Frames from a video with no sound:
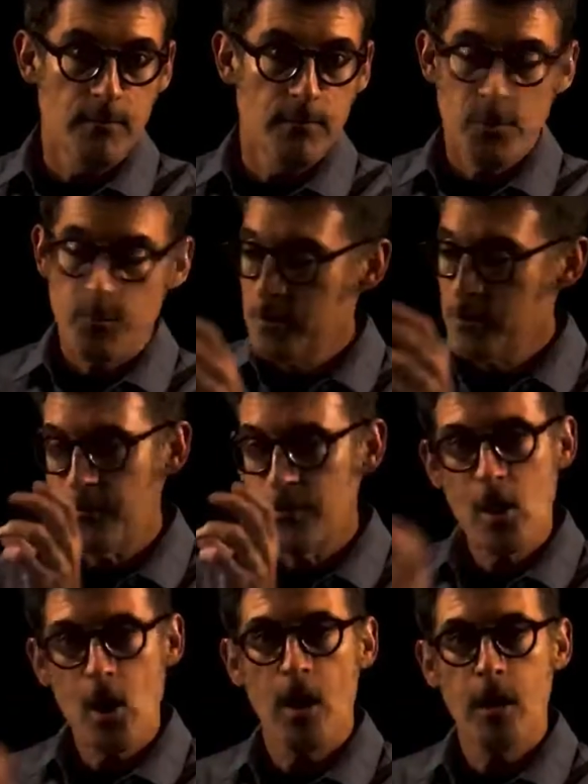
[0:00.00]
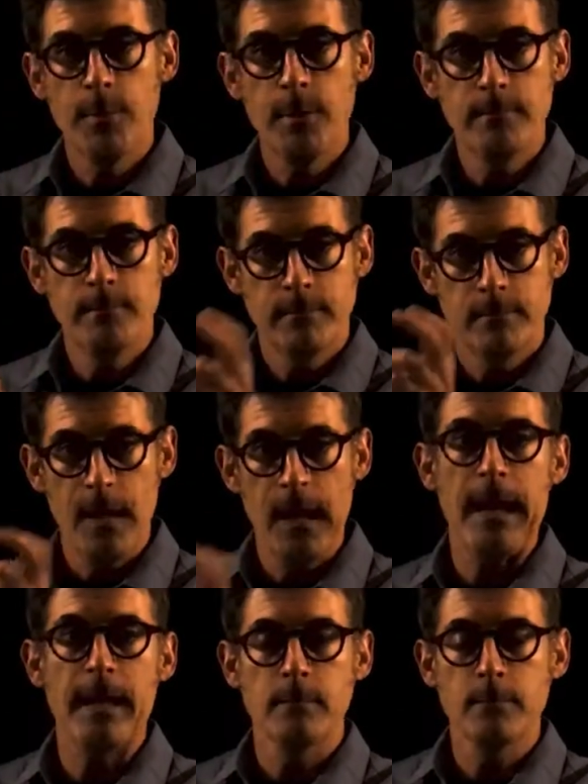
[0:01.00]
So we're going to start with carbon
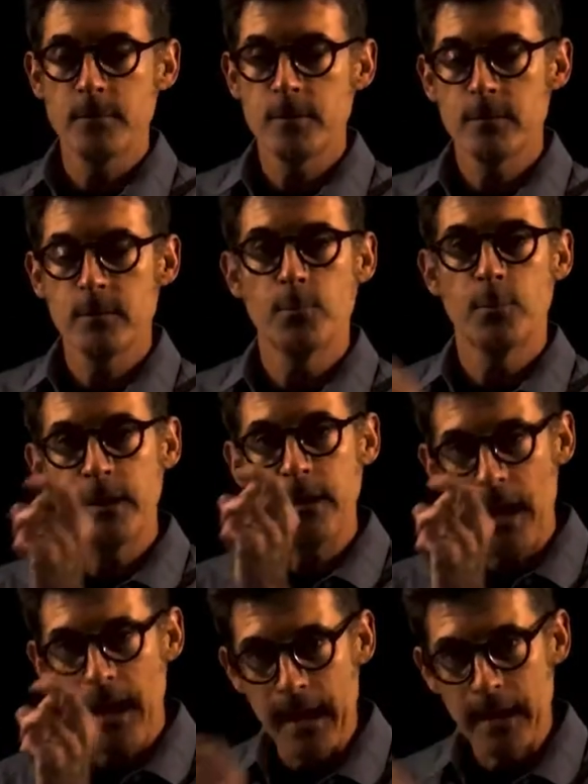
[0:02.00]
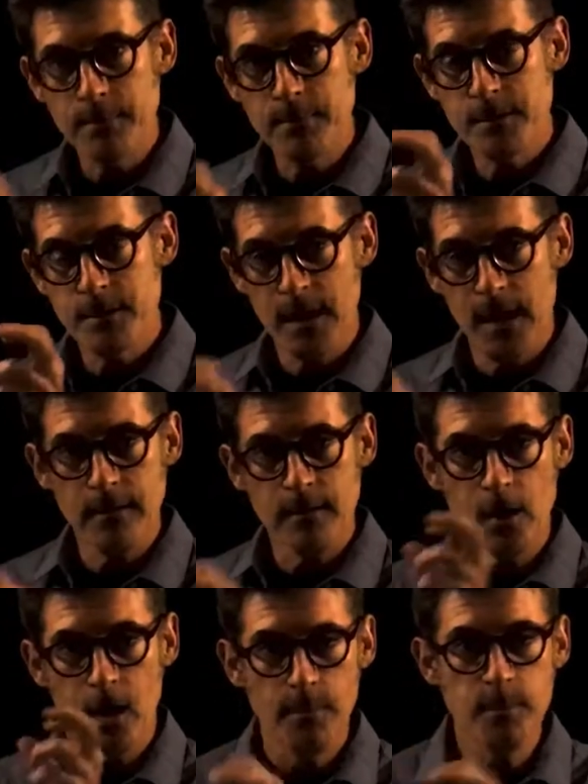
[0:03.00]
atoms, putting atoms together,
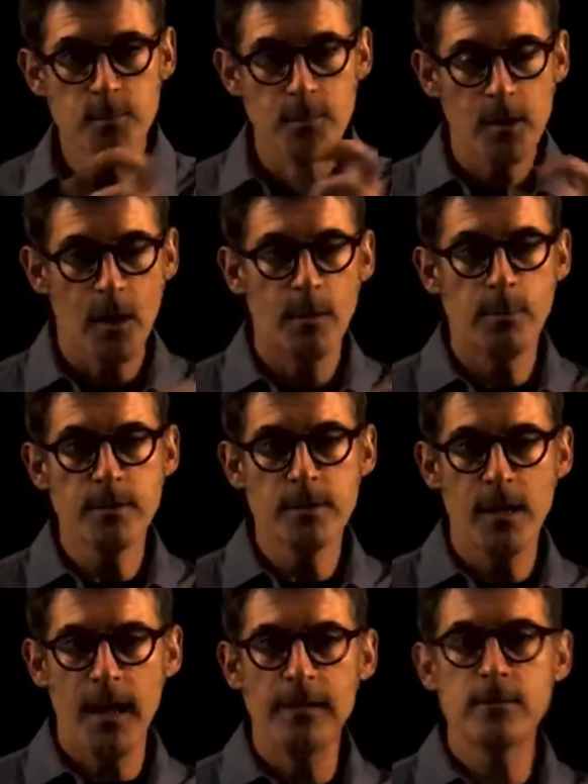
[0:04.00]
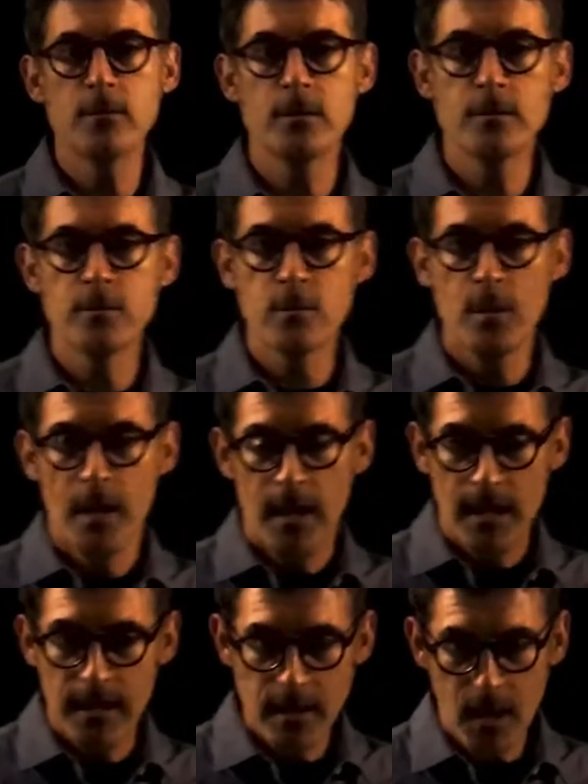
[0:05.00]
carbons with carbons and hydrogens
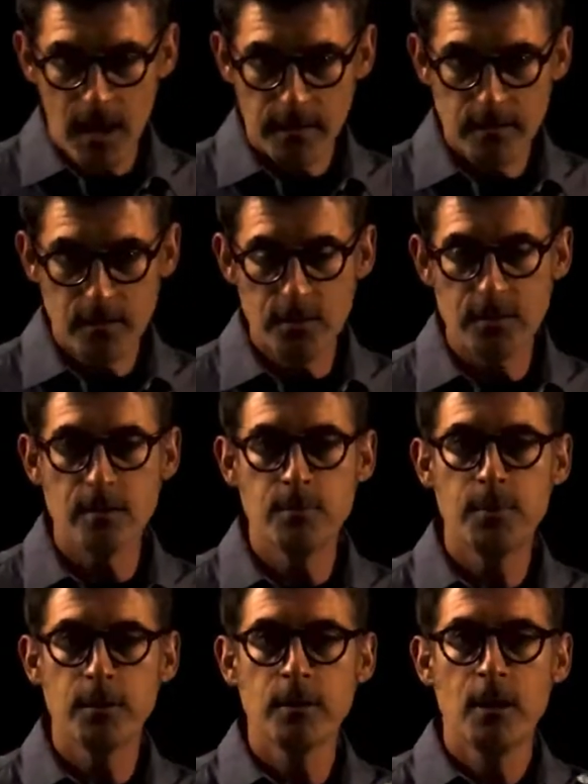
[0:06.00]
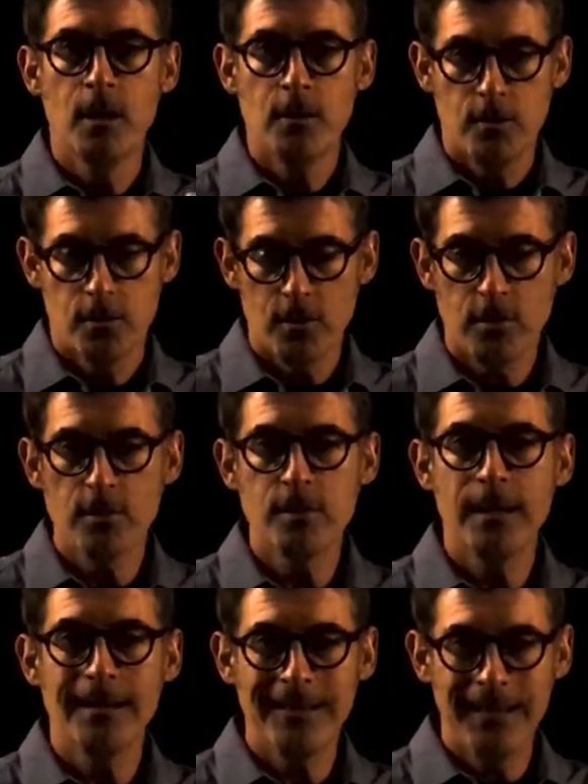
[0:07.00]
and oxygens, and build sugars
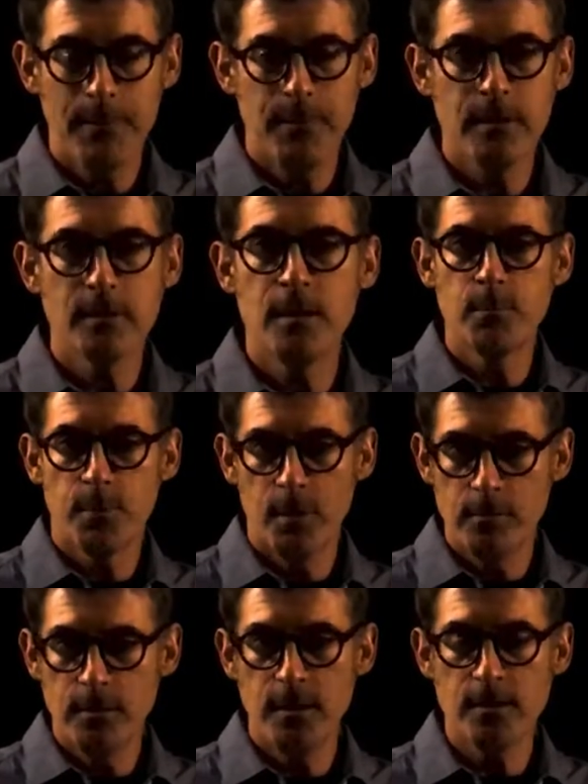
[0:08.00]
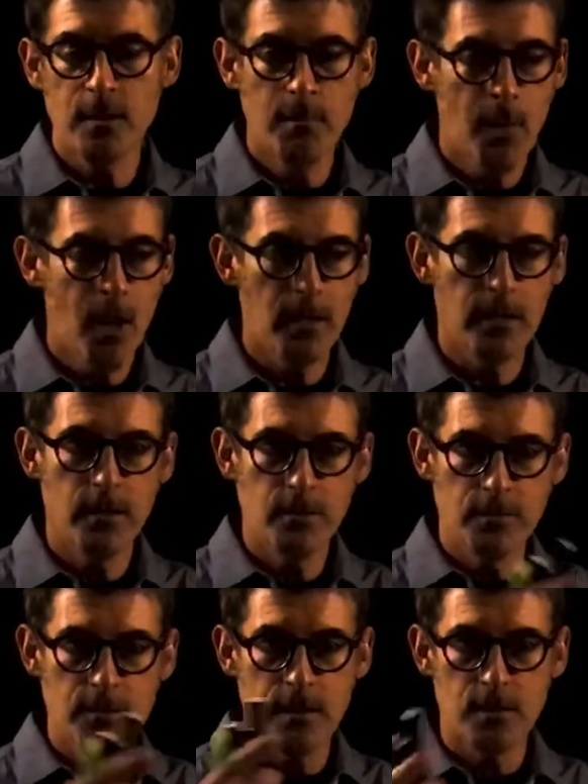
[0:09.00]
and lipids proteins and the
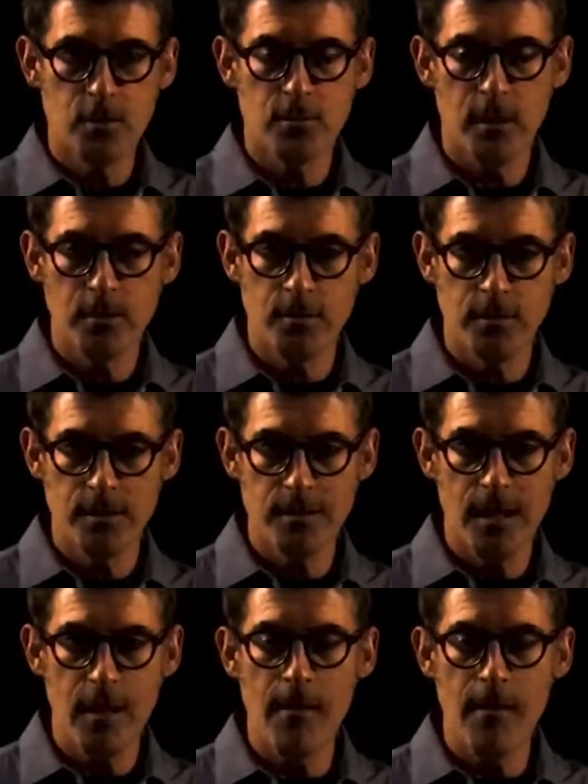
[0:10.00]
molecules that structure the cell.